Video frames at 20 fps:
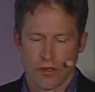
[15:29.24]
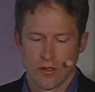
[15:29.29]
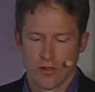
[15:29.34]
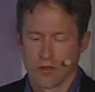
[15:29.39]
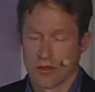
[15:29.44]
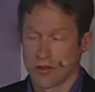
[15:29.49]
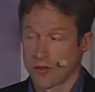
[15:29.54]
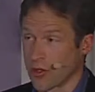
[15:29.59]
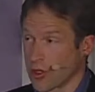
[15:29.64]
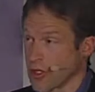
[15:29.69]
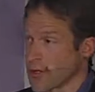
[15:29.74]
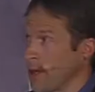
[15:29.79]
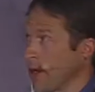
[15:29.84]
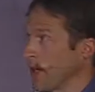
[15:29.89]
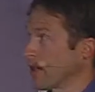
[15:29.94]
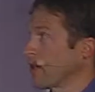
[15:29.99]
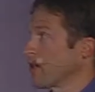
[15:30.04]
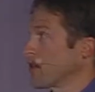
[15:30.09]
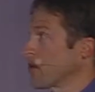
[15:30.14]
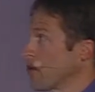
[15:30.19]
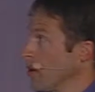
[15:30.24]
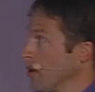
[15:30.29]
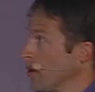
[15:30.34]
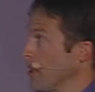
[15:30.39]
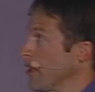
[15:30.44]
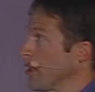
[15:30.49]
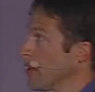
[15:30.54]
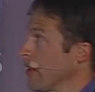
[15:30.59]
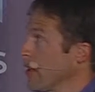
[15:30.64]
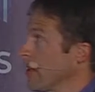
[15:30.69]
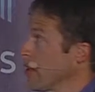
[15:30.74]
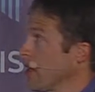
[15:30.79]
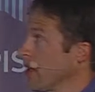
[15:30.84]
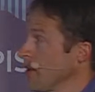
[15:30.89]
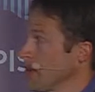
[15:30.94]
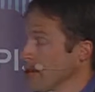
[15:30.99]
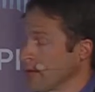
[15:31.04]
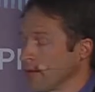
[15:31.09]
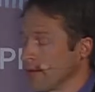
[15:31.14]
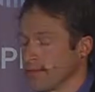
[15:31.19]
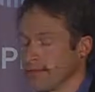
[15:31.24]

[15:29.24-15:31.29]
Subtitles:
So of course, back to the swim lane diagrams.